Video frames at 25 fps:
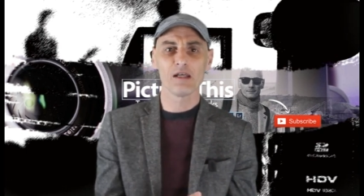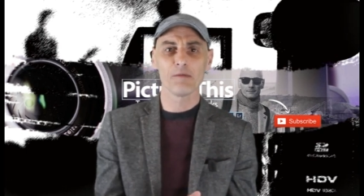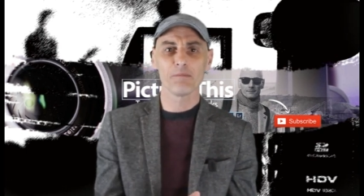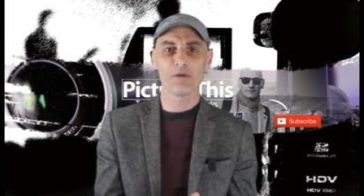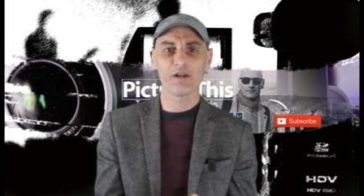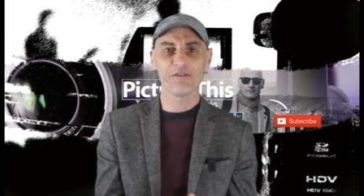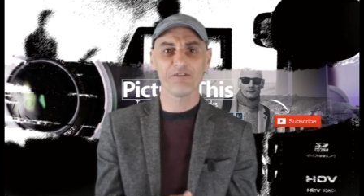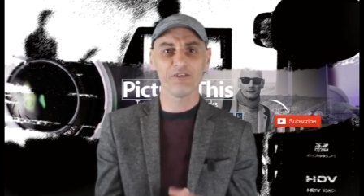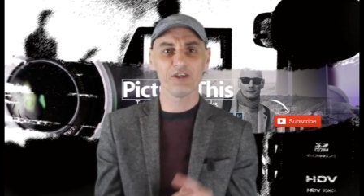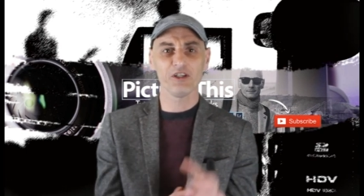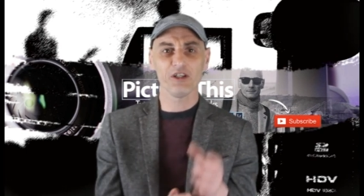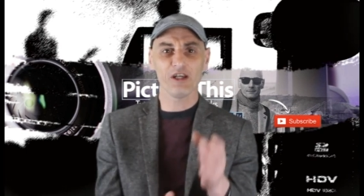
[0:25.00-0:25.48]

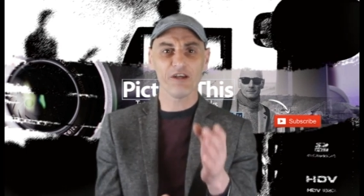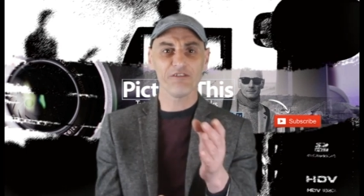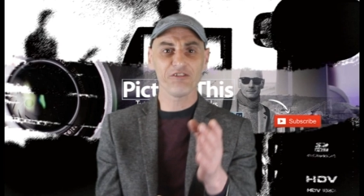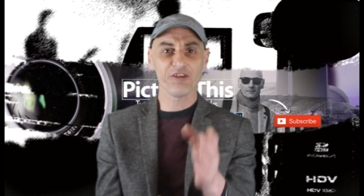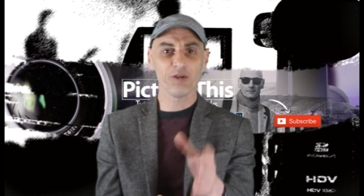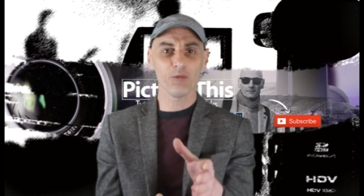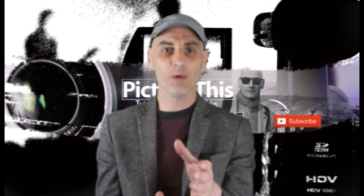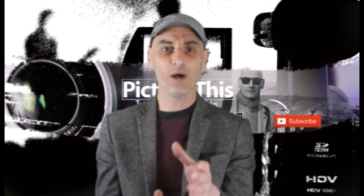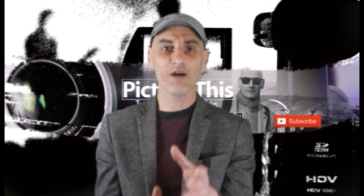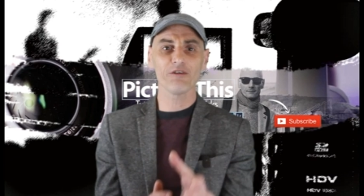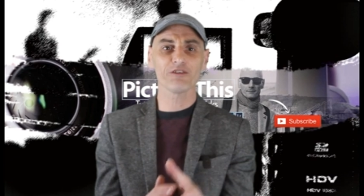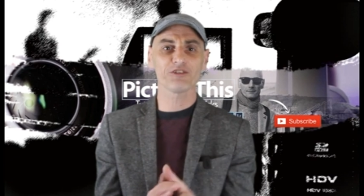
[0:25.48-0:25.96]
But if you, if
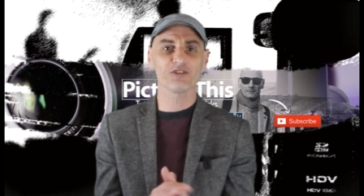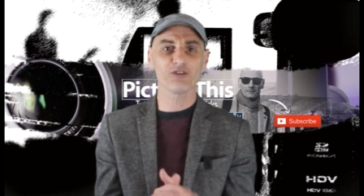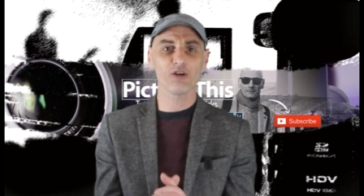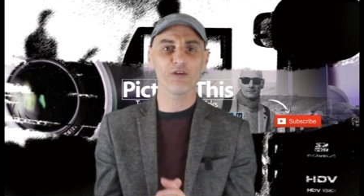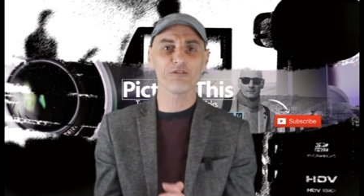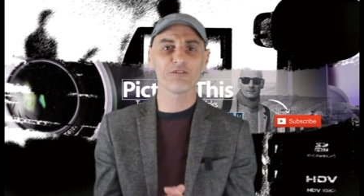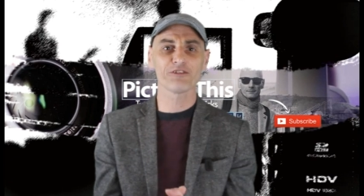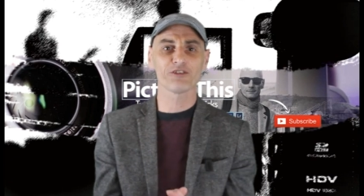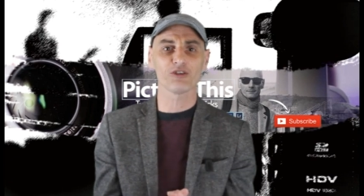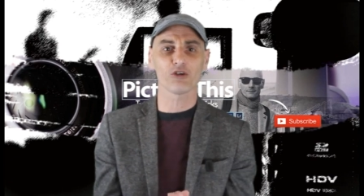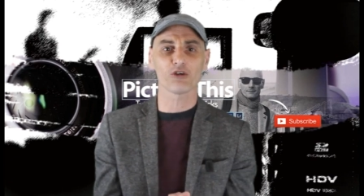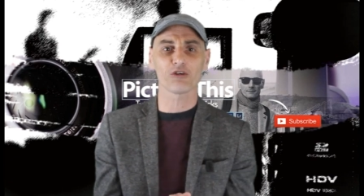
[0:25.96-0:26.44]
you are a
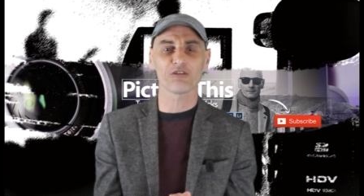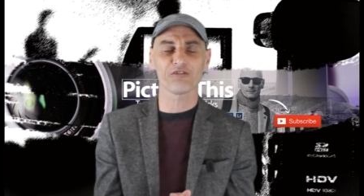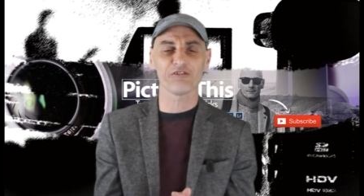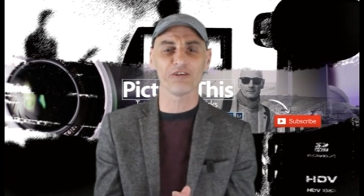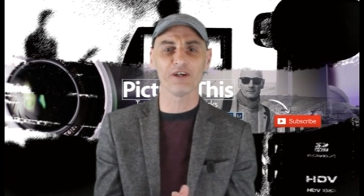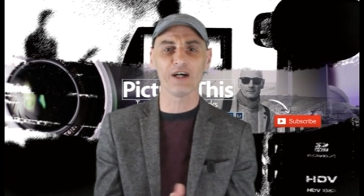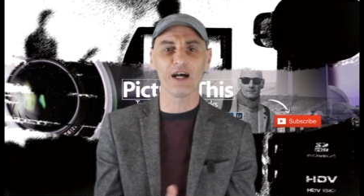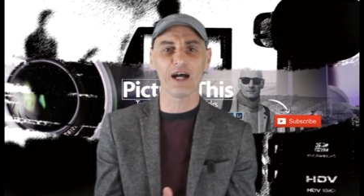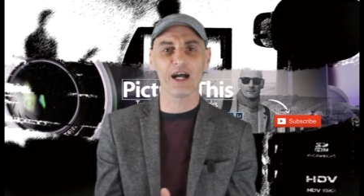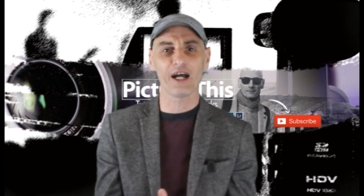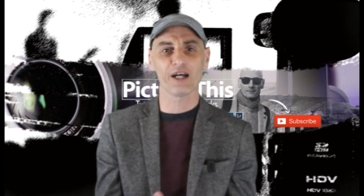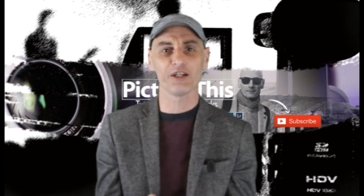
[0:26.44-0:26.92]
stock
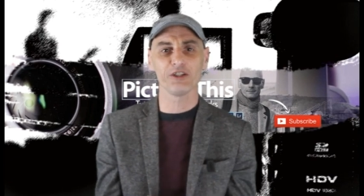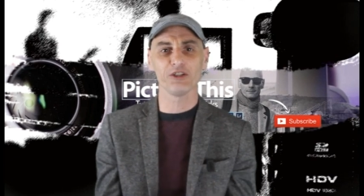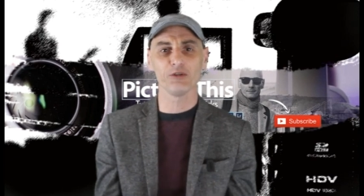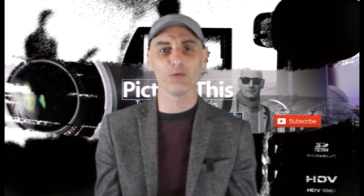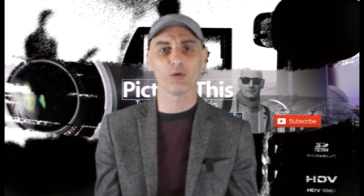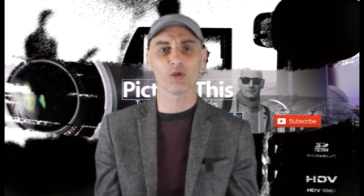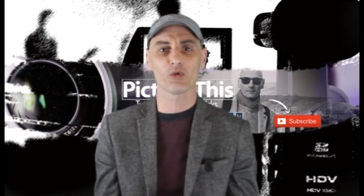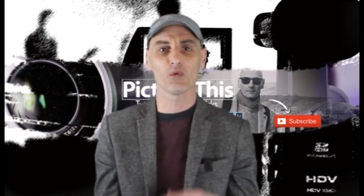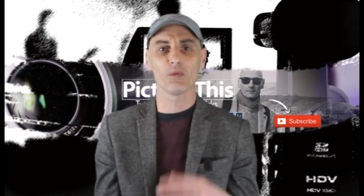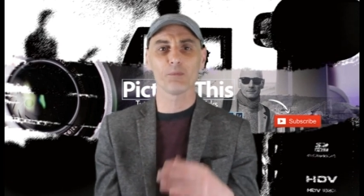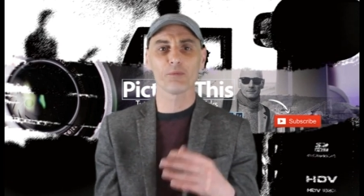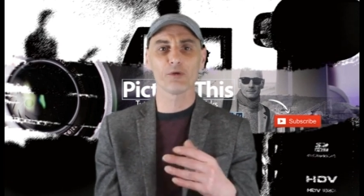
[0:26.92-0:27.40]
photographer and you
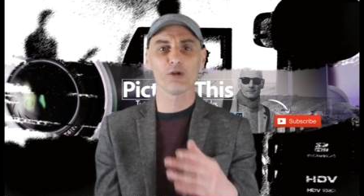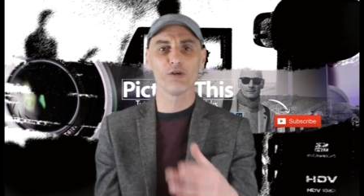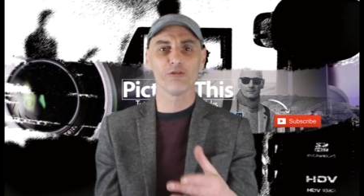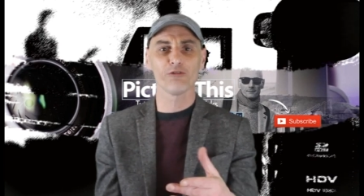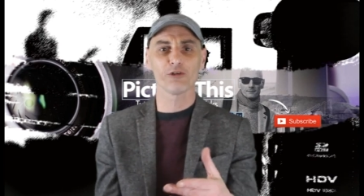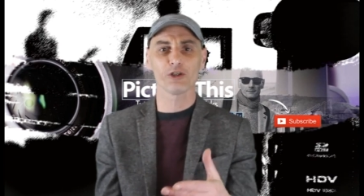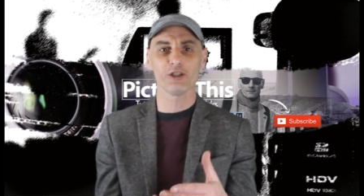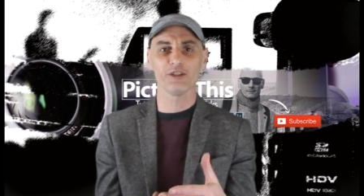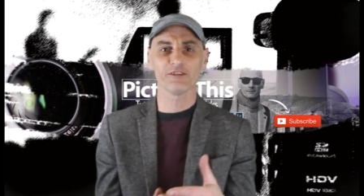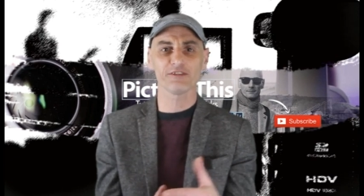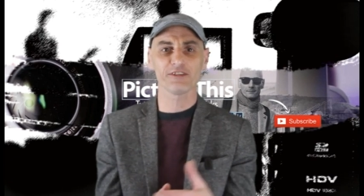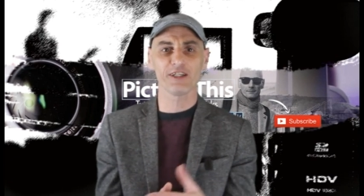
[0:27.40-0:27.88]
want to improve
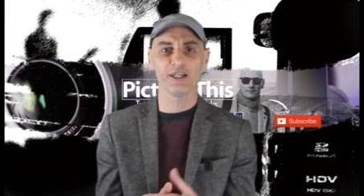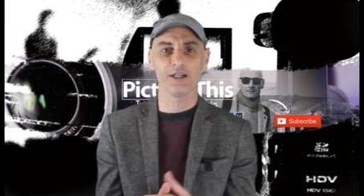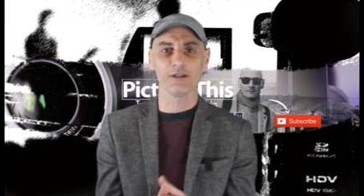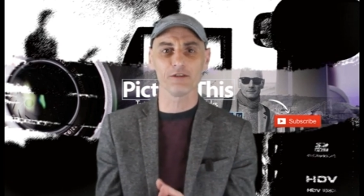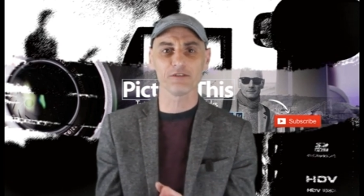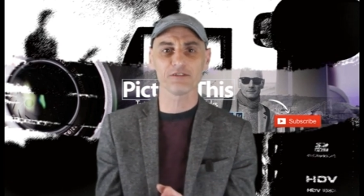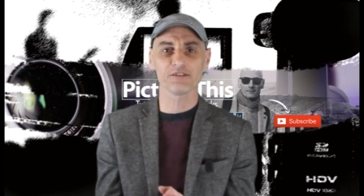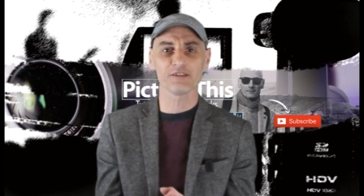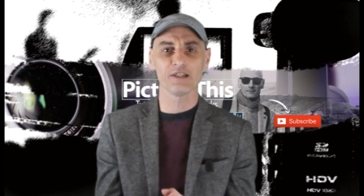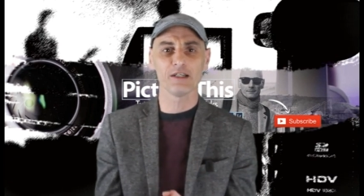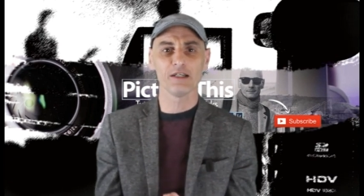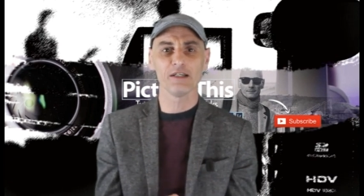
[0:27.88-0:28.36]
on your
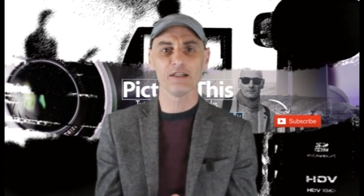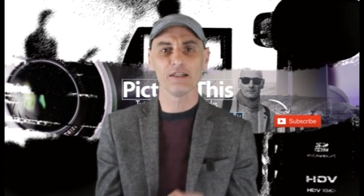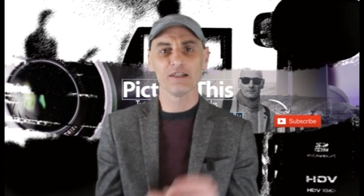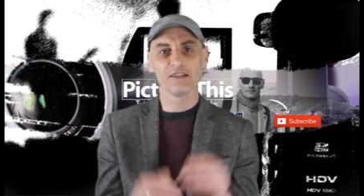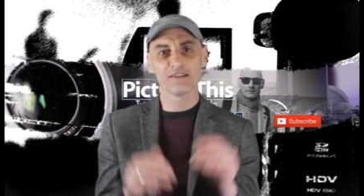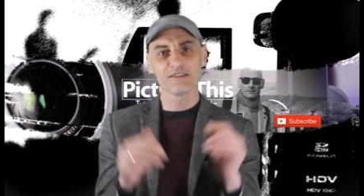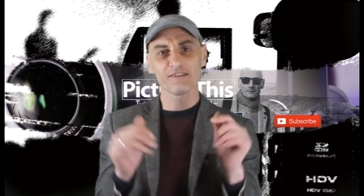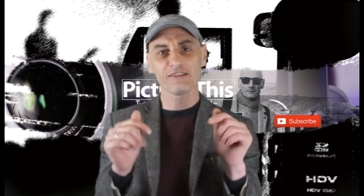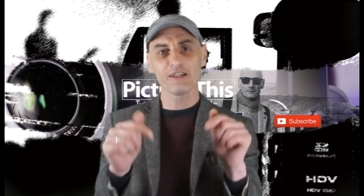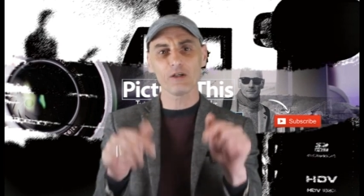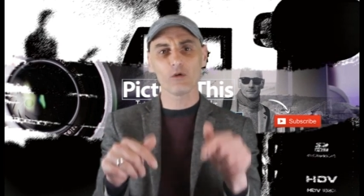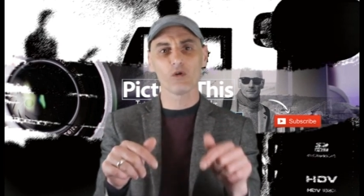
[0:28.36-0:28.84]
skills,
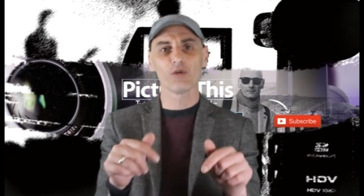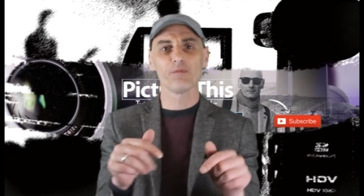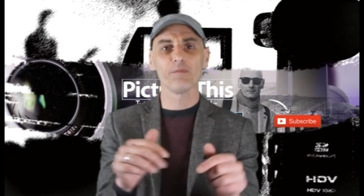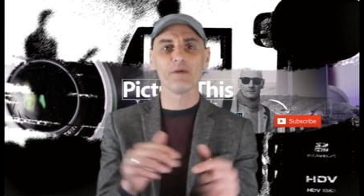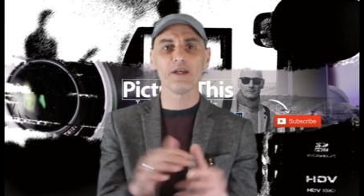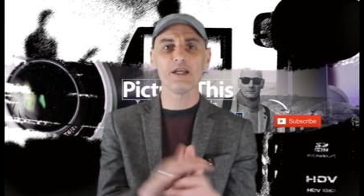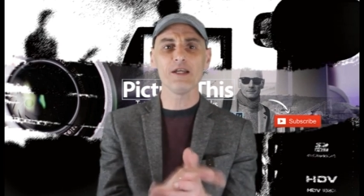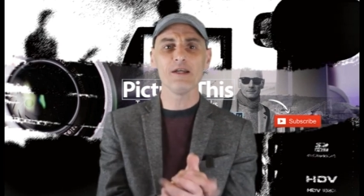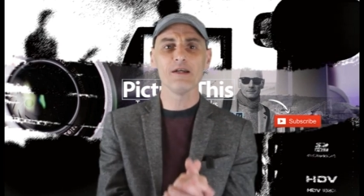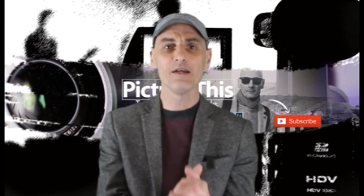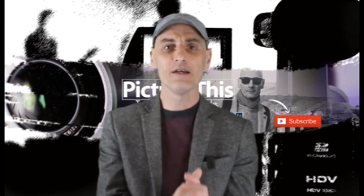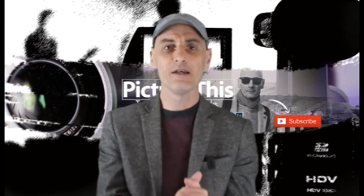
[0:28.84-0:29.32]
stick with
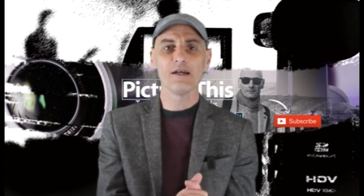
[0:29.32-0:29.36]
me.